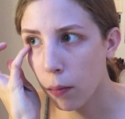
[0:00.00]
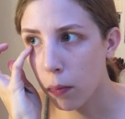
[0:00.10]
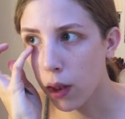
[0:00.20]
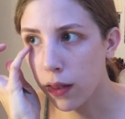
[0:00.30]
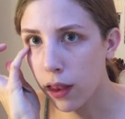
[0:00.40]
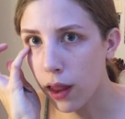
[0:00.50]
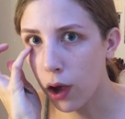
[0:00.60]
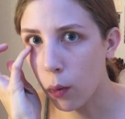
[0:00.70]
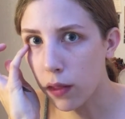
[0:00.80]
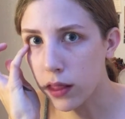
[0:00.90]
Blend it
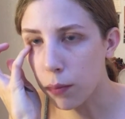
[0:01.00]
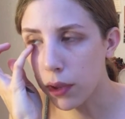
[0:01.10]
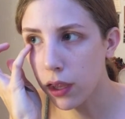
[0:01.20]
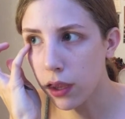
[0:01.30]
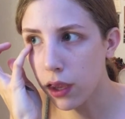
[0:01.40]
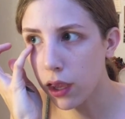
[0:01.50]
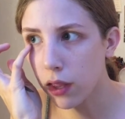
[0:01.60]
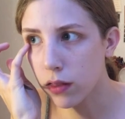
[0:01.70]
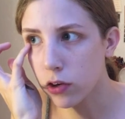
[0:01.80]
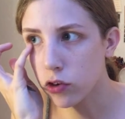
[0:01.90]
out with the
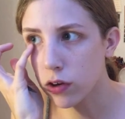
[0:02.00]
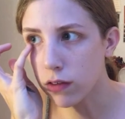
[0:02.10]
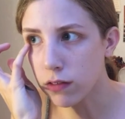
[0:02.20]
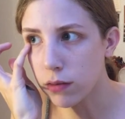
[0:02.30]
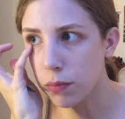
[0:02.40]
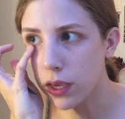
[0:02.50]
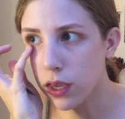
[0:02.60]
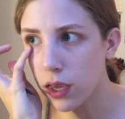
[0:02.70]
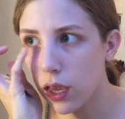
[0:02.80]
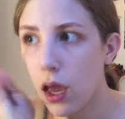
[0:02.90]
pinky, the trusted
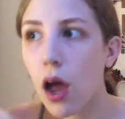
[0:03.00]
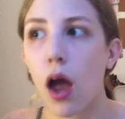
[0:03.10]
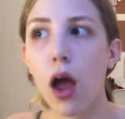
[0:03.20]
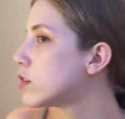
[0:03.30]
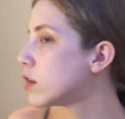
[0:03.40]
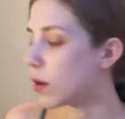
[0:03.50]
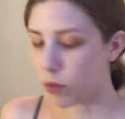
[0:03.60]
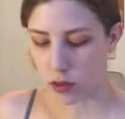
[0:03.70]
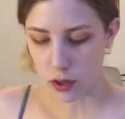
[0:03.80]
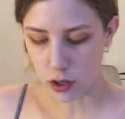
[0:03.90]
pinky. Same
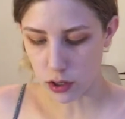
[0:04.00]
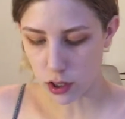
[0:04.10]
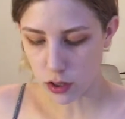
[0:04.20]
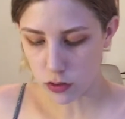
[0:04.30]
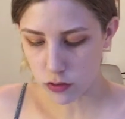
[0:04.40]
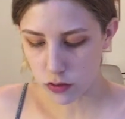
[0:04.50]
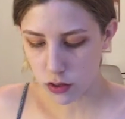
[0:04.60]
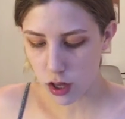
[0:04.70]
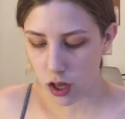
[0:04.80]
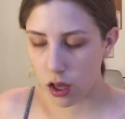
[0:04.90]
thing on the other
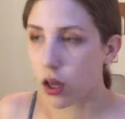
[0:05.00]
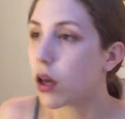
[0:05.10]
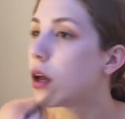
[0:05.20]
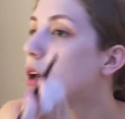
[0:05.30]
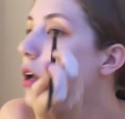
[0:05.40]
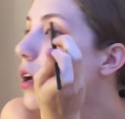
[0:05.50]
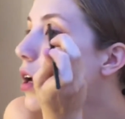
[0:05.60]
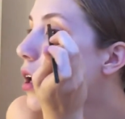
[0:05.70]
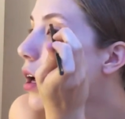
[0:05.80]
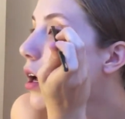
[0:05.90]
side.